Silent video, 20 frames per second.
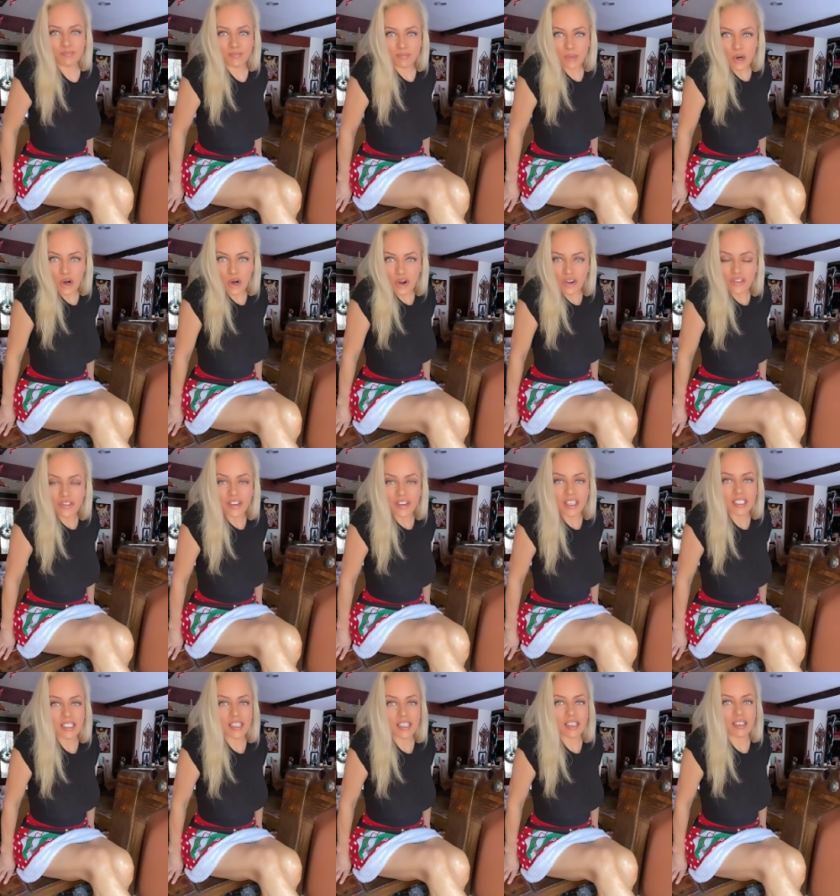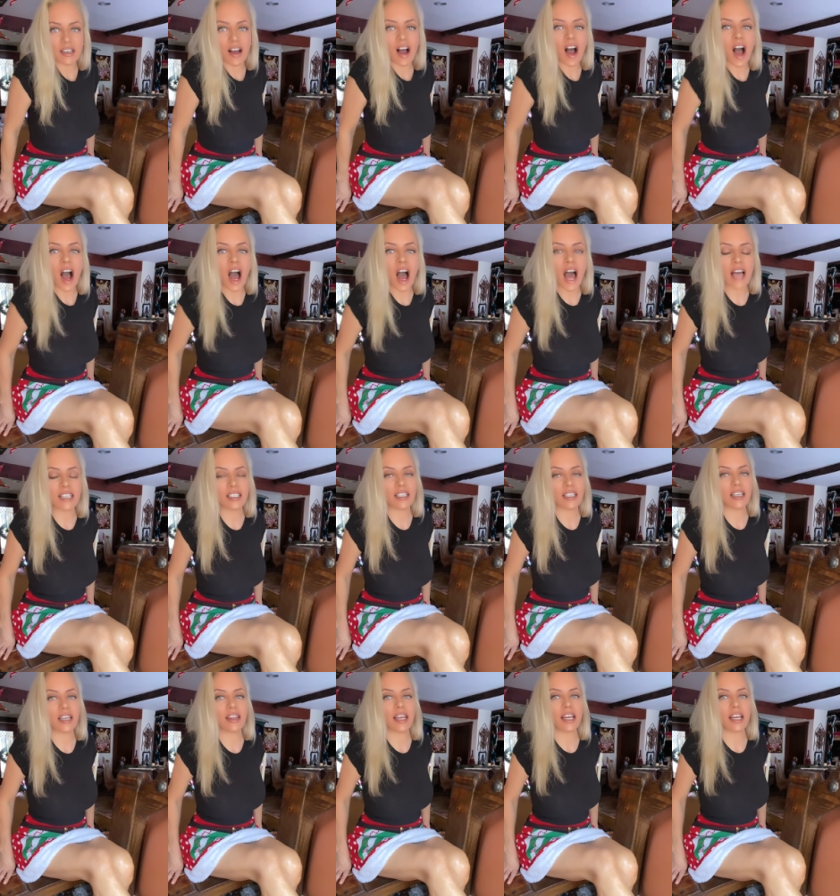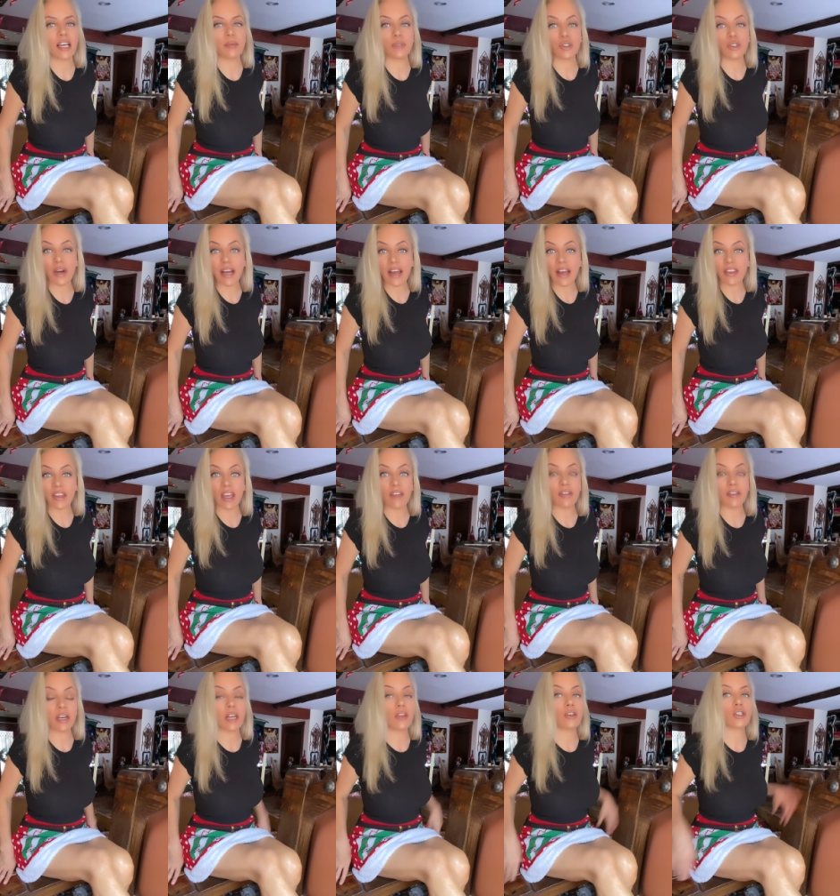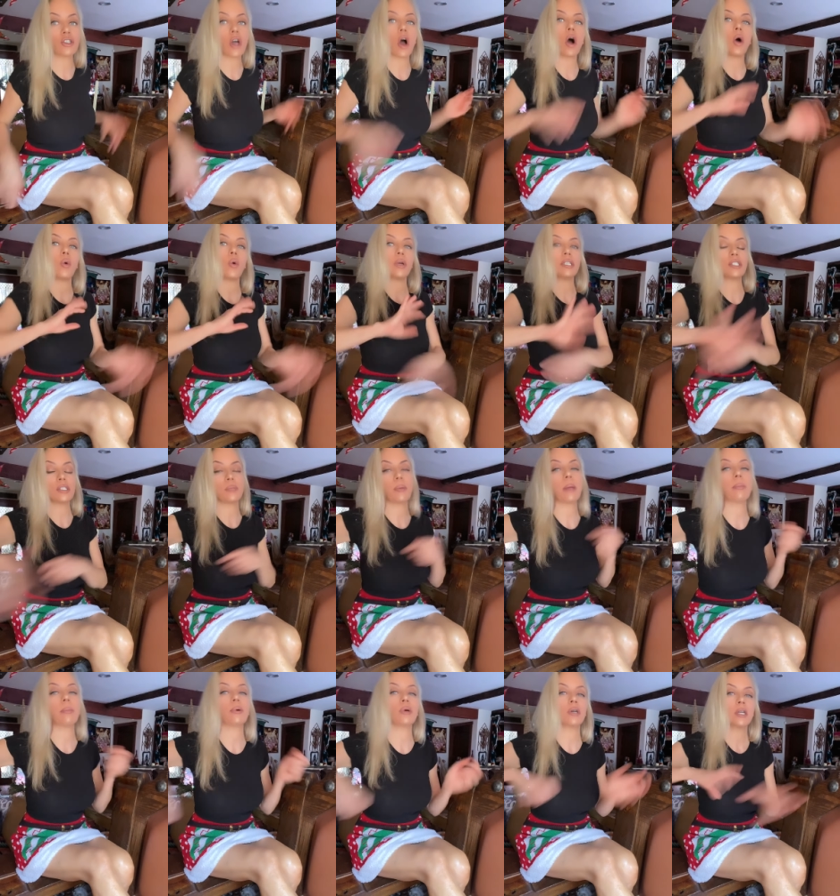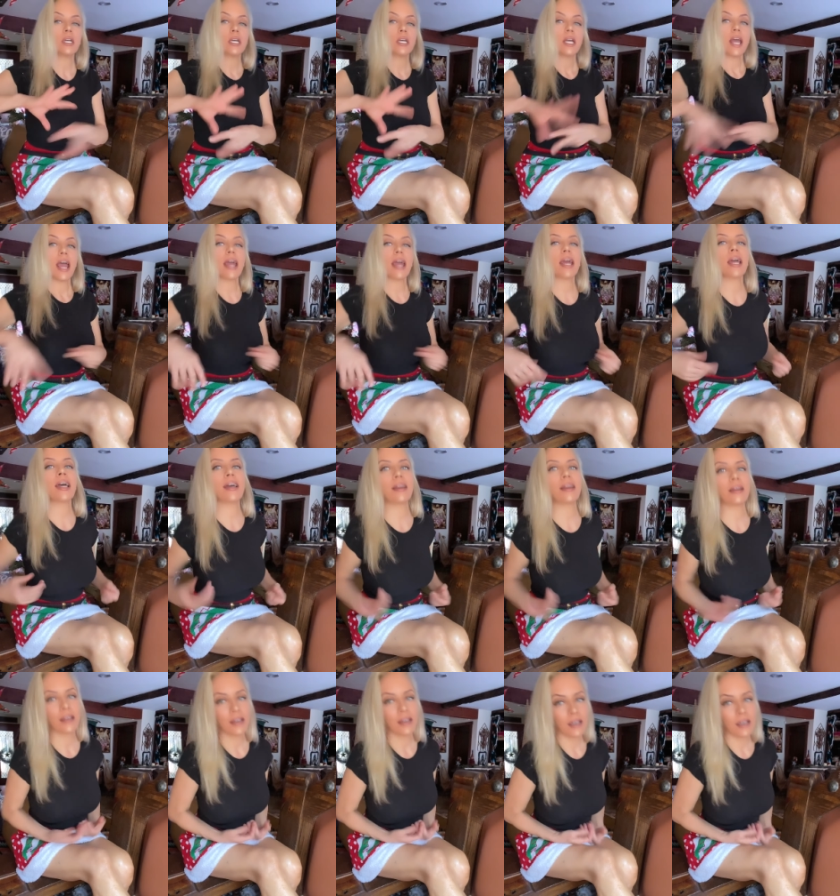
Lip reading: perfect and hot, and they come straight out of the oven, and there's always just people. And